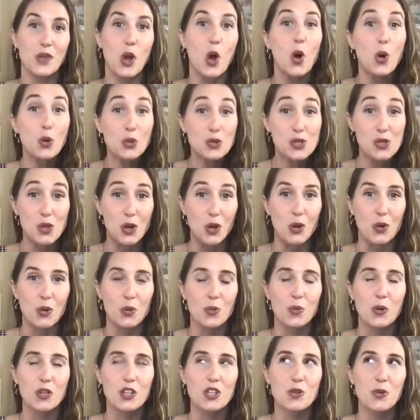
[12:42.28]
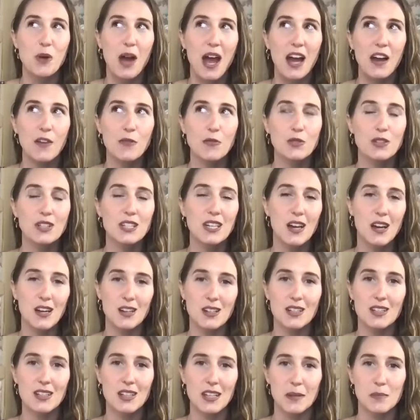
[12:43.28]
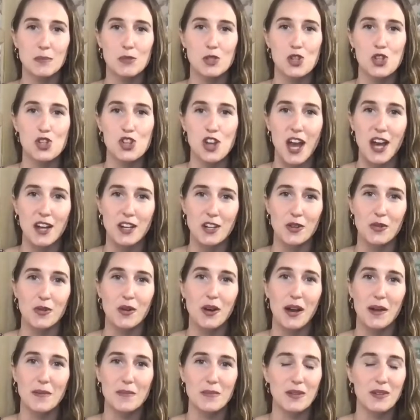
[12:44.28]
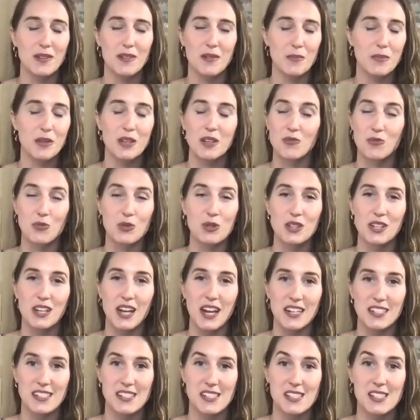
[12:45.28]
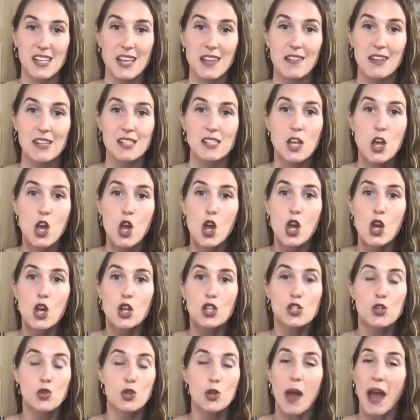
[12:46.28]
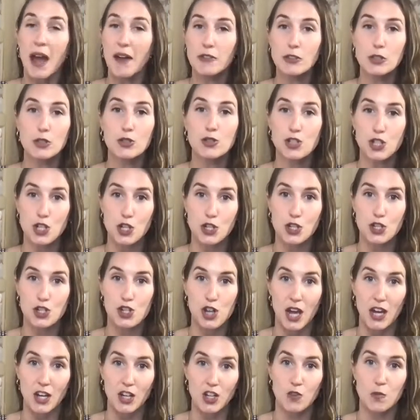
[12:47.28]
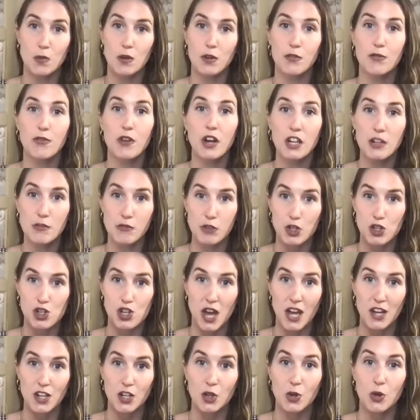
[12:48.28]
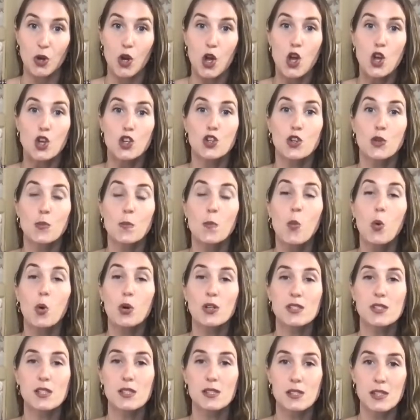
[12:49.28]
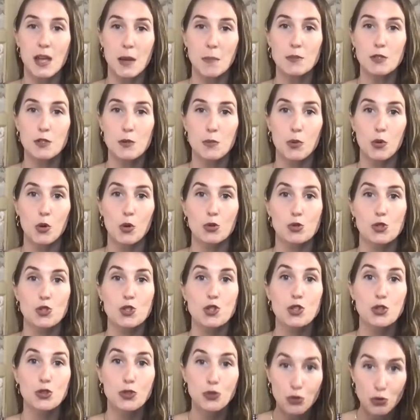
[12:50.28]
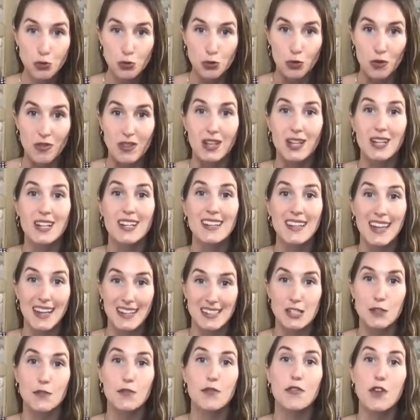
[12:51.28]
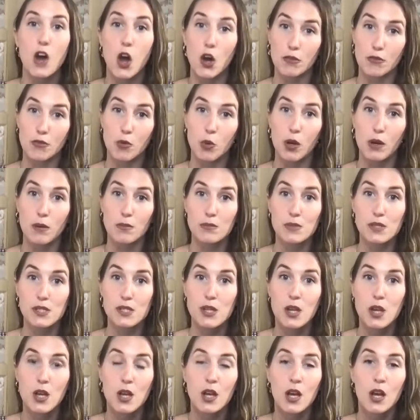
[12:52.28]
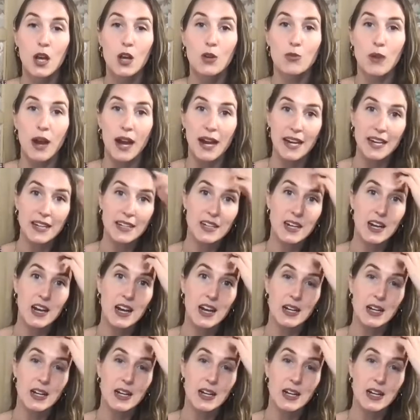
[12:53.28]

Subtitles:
Also, when you have really unclaimed shadow, I'm being really guided to say this. So you haven't looked at your shadow, you've been afraid of your shadow, you're more susceptible to the collective thought forms, right?